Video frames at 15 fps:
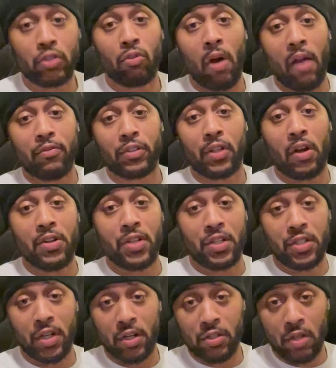Crawford's
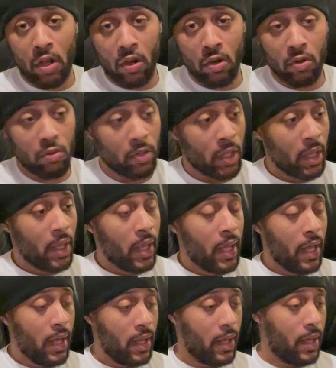36 years old.
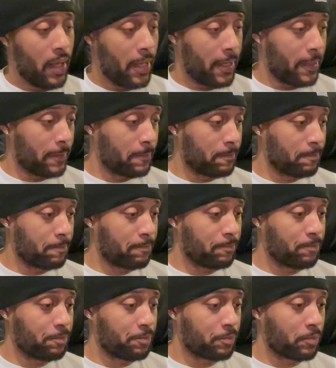Um,
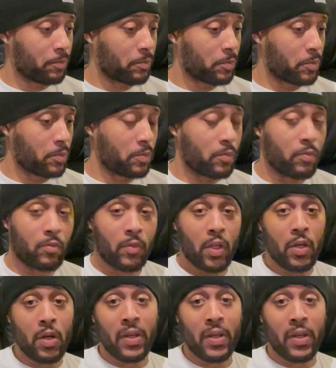you know,